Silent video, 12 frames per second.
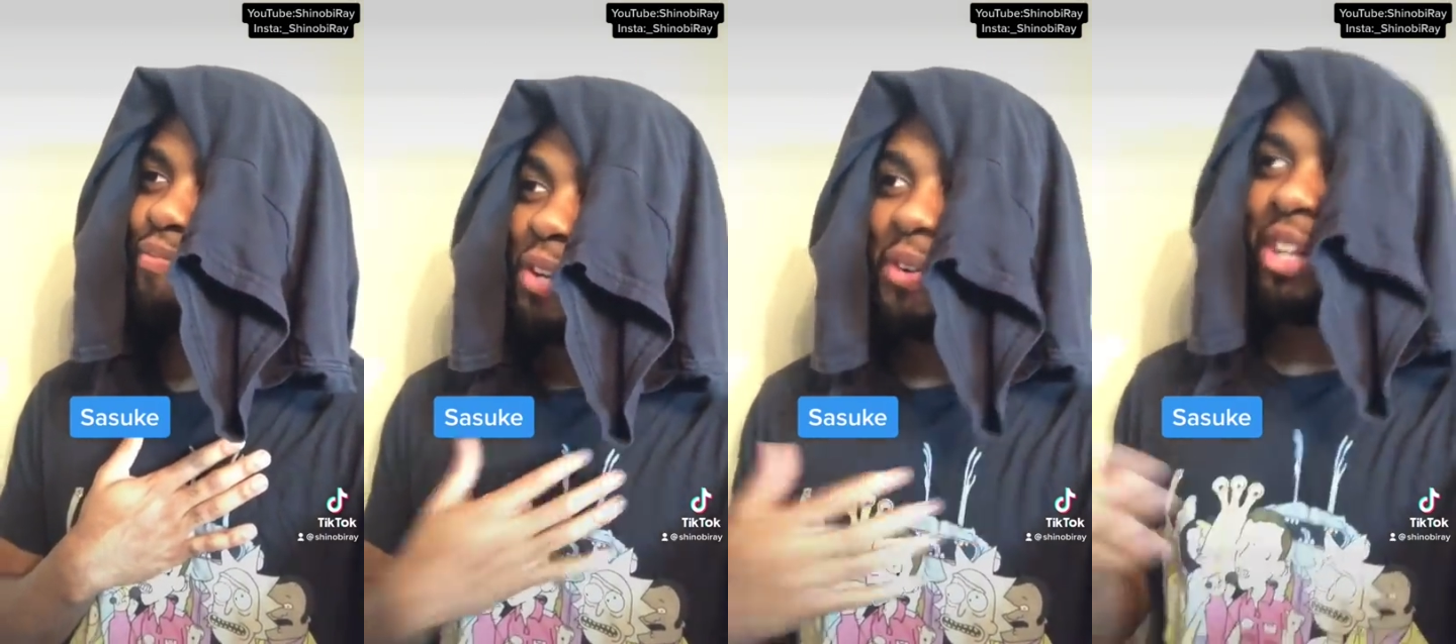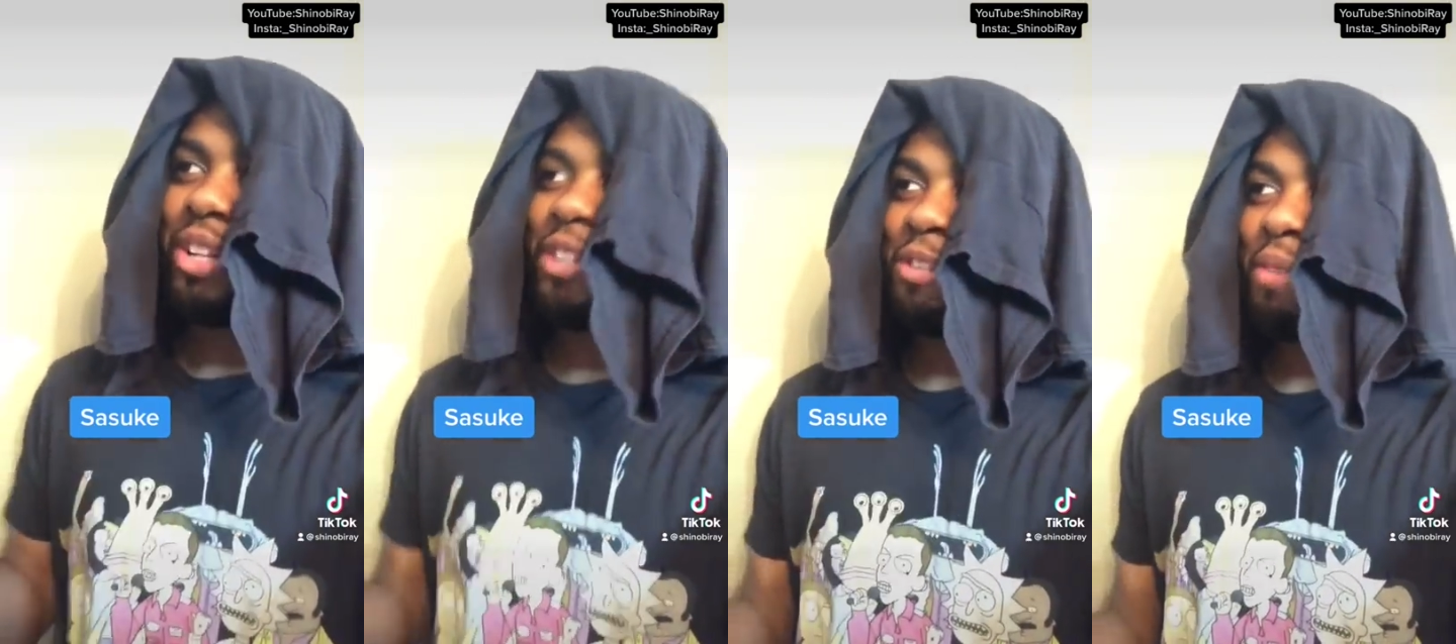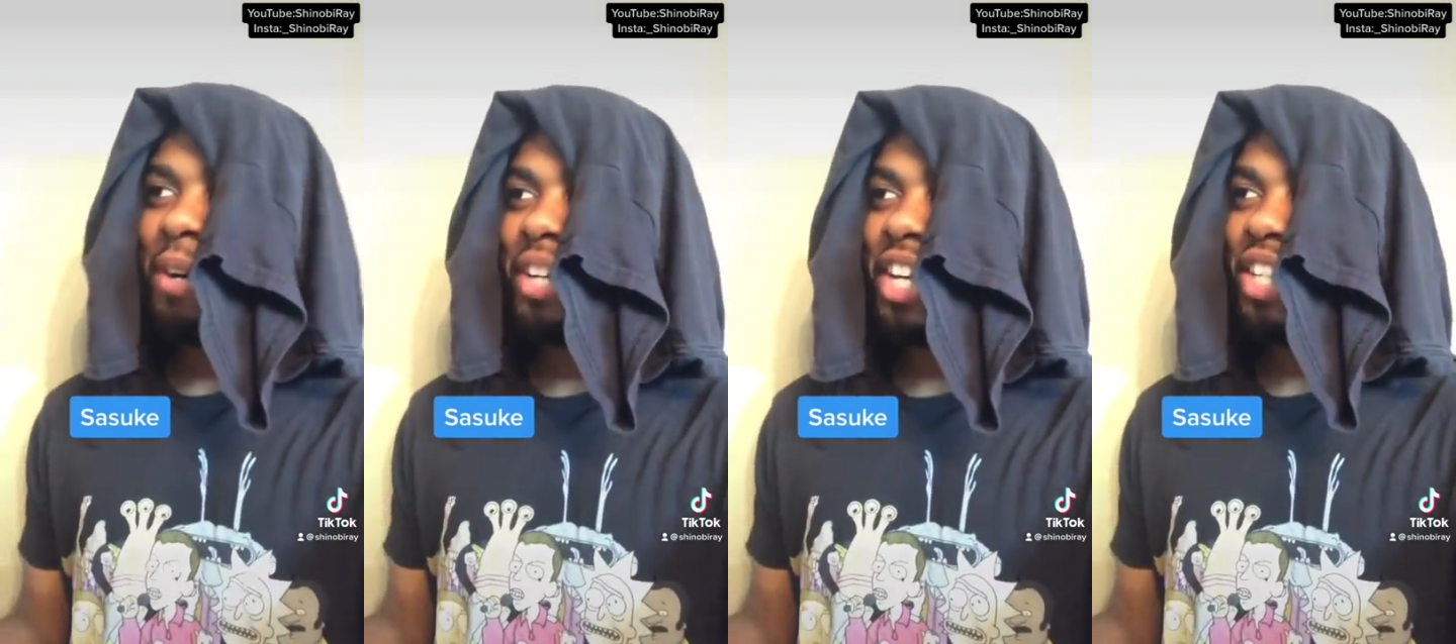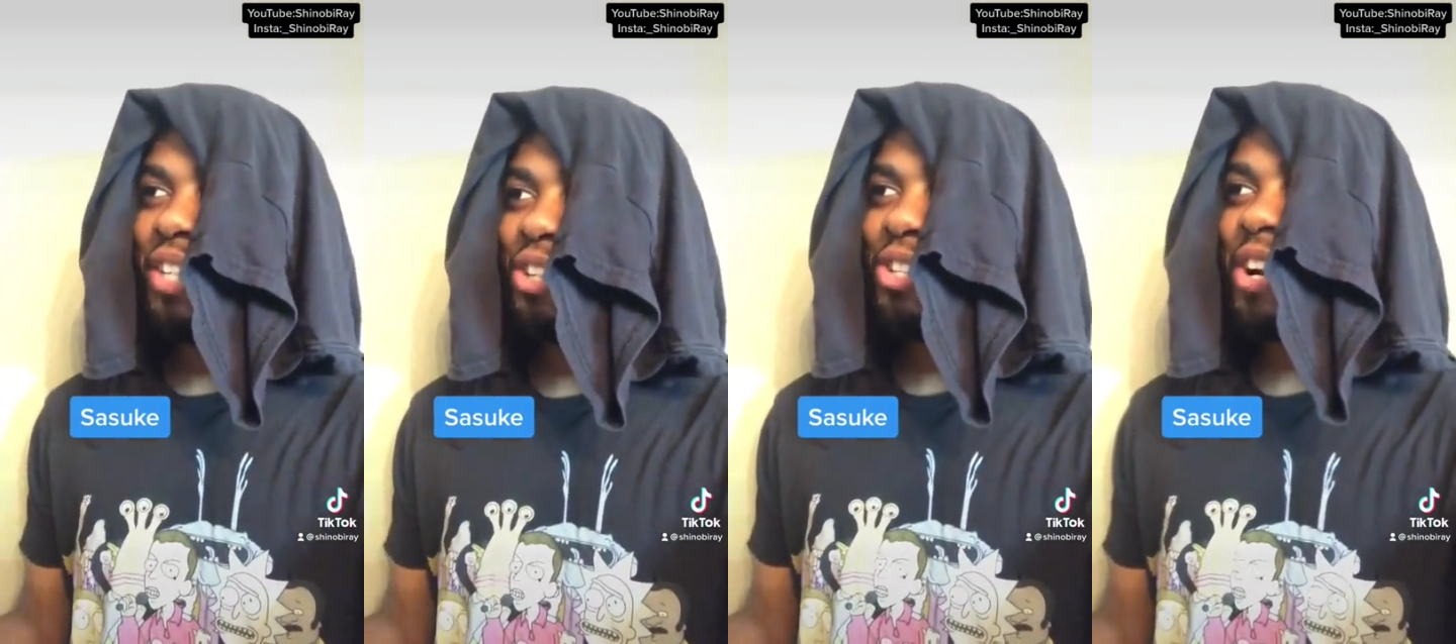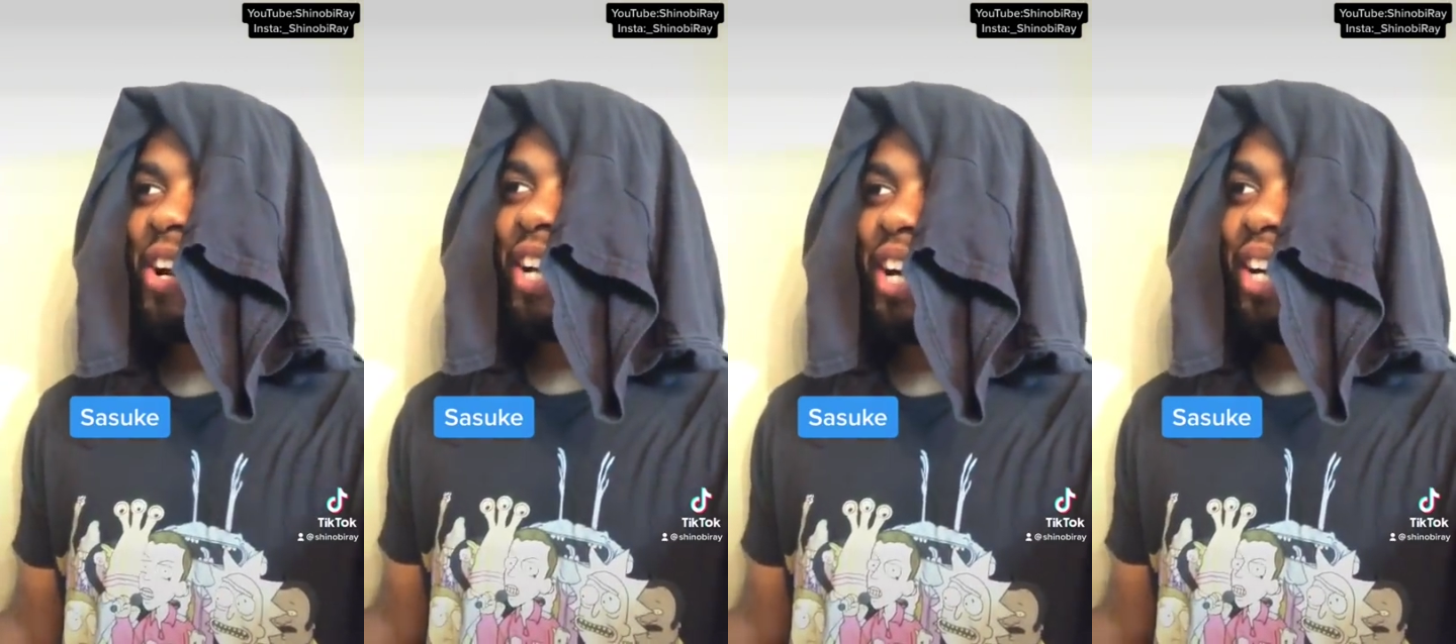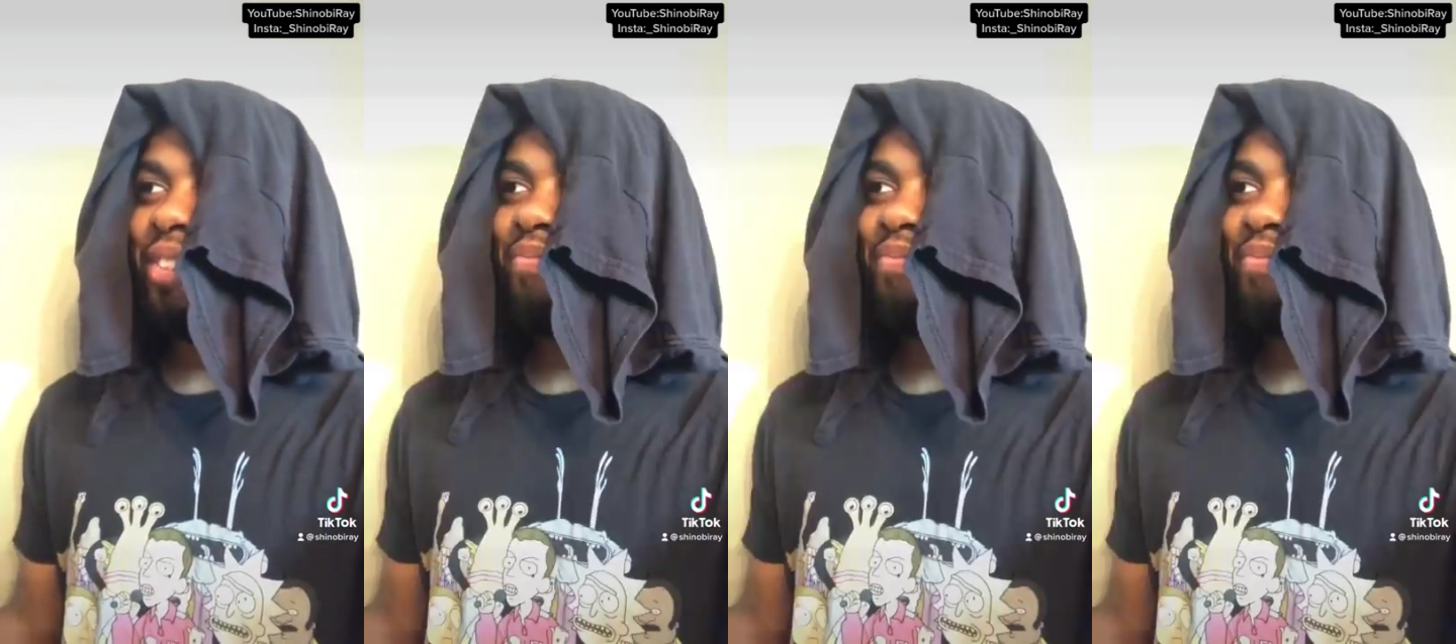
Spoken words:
You want to learn the Mangekyo Sharingan?